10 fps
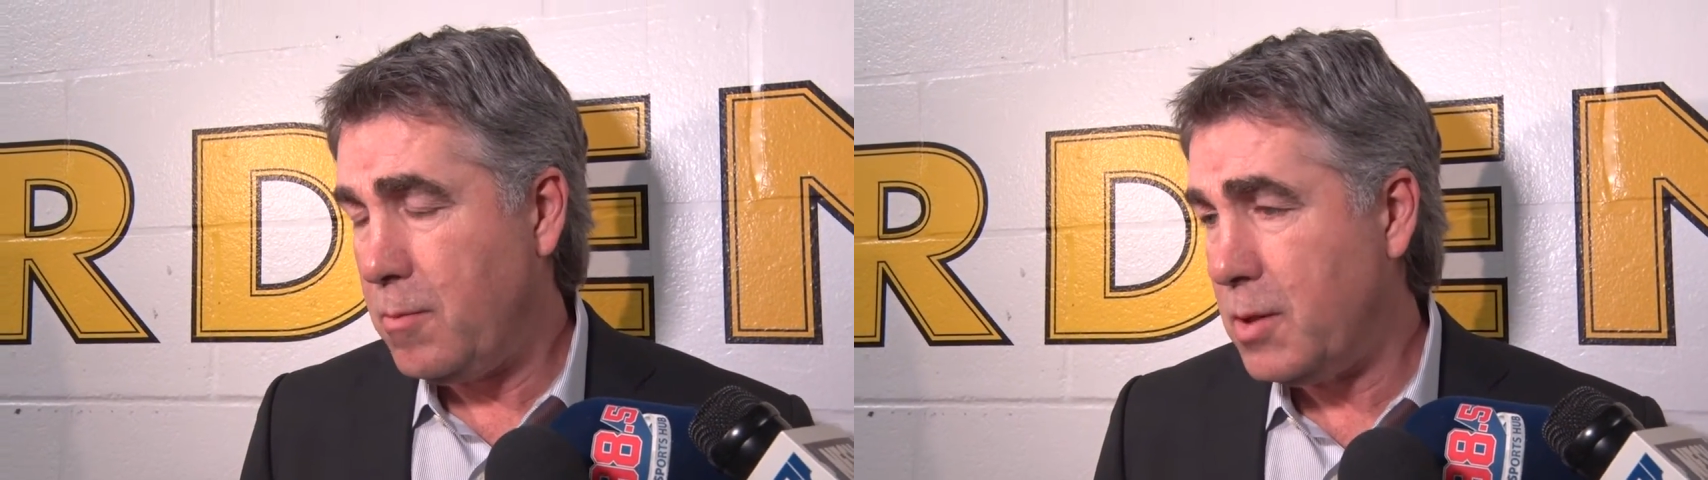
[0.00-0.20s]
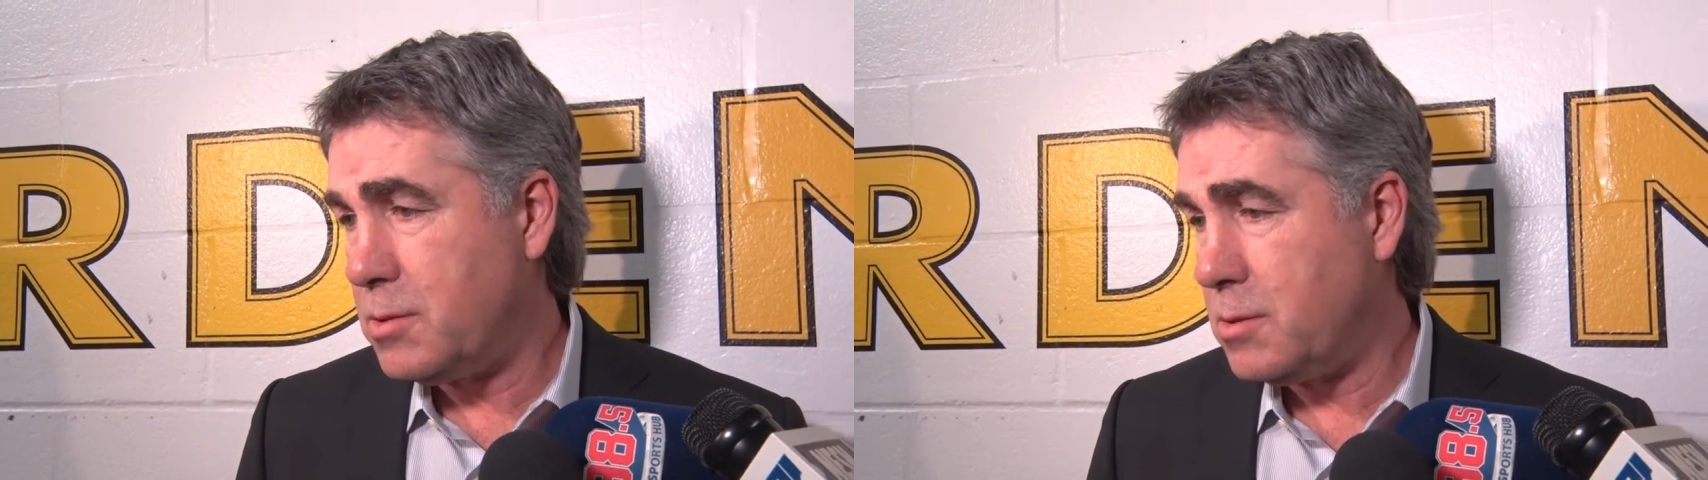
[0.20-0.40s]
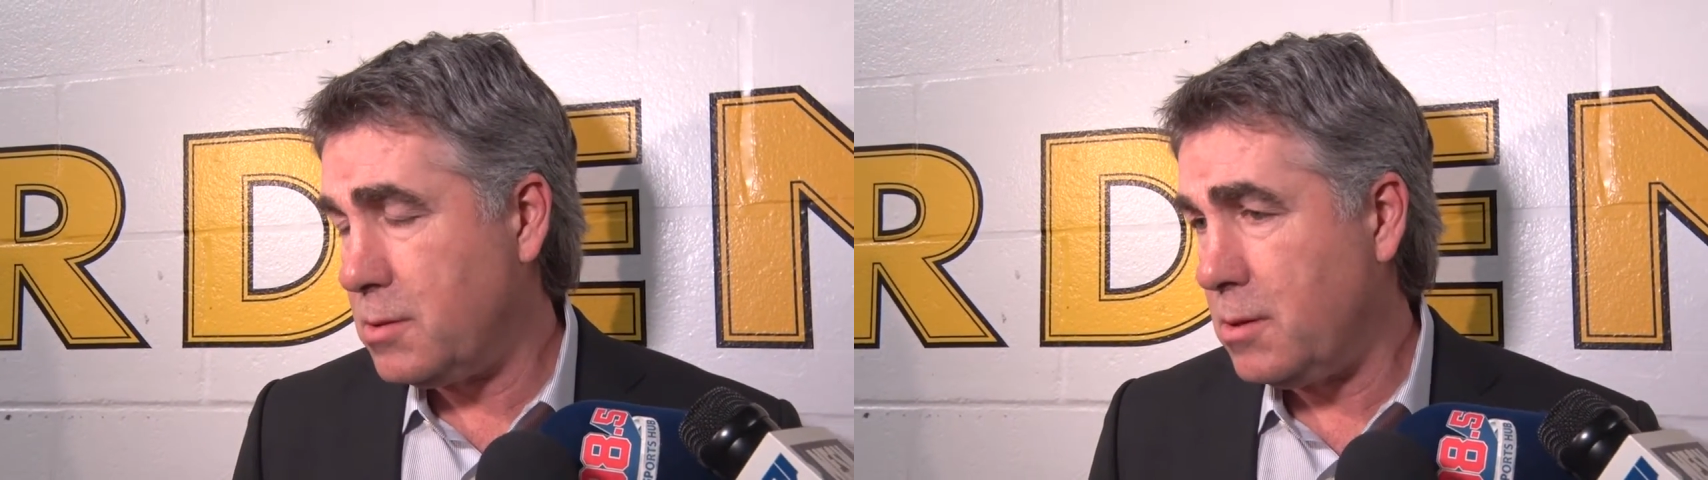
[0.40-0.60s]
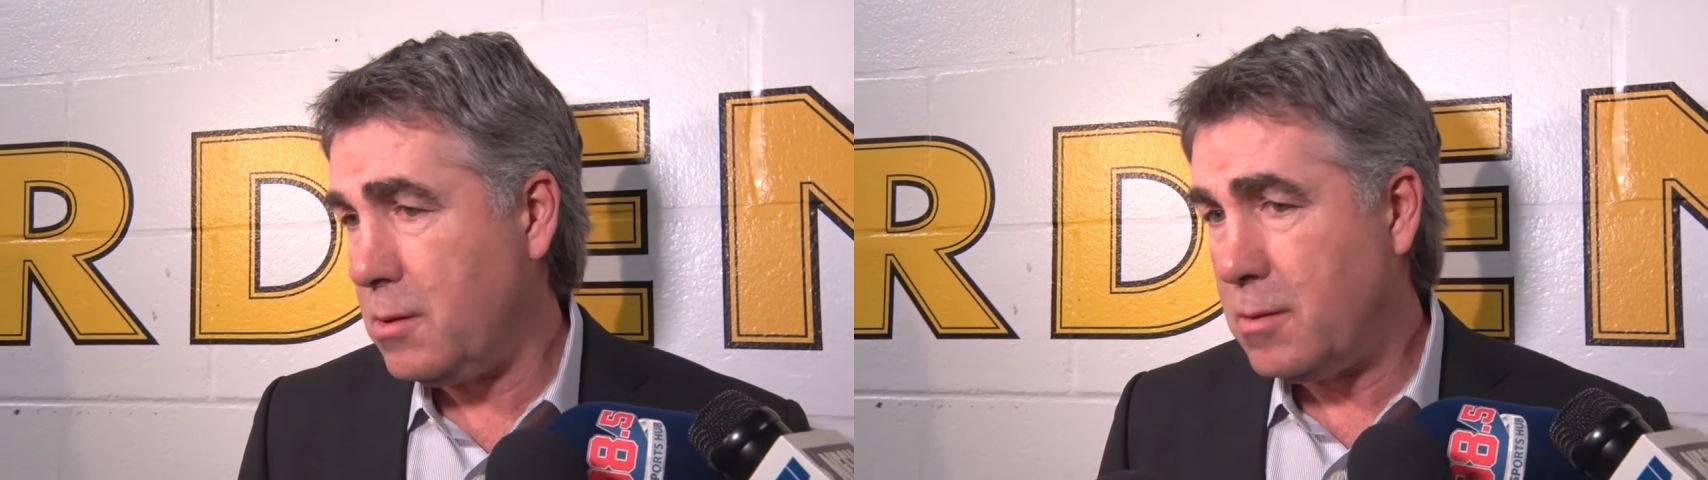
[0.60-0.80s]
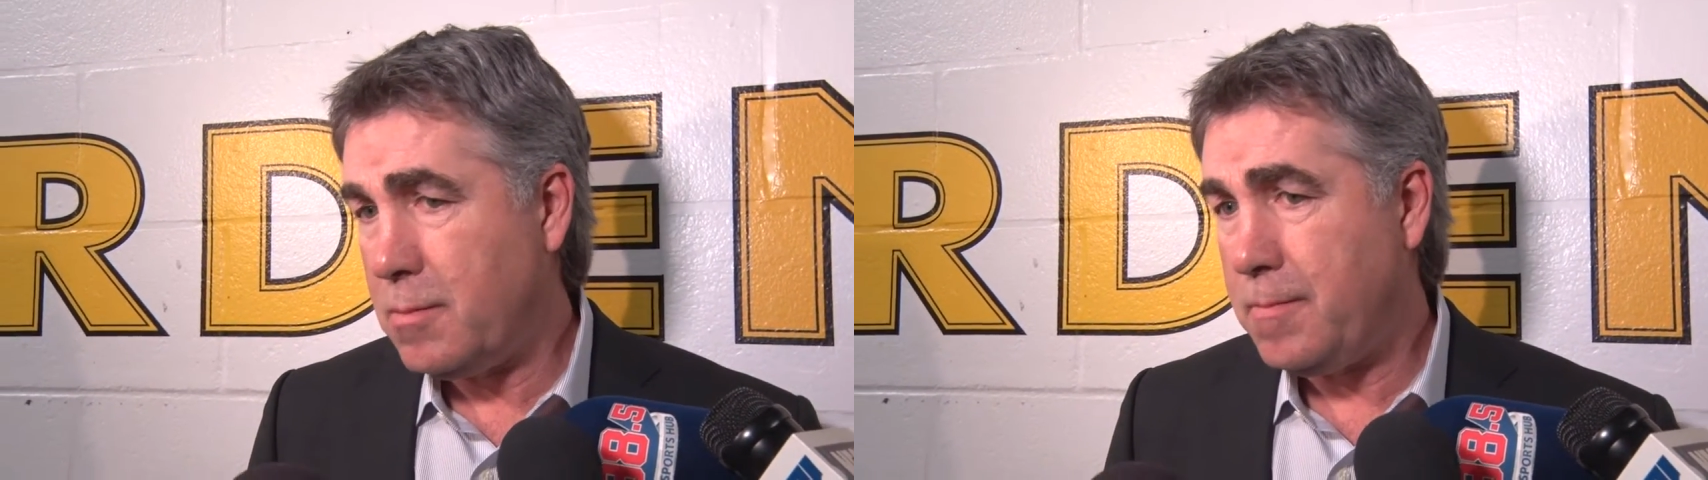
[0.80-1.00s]
a business that
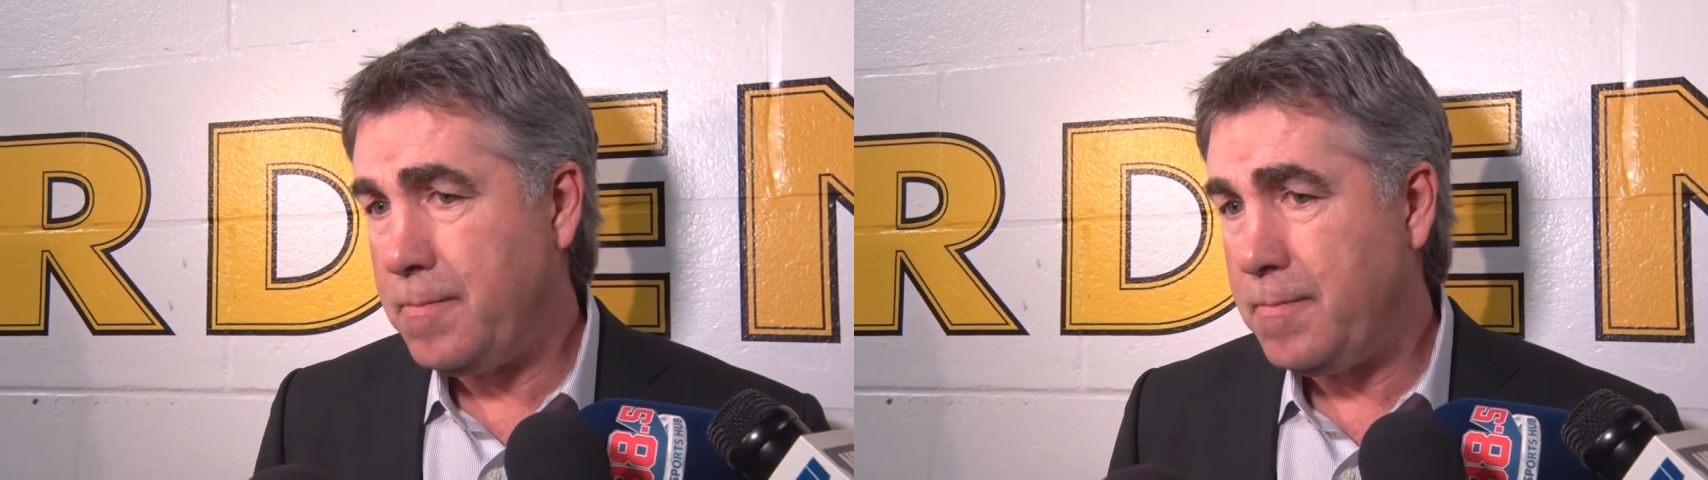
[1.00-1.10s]
you're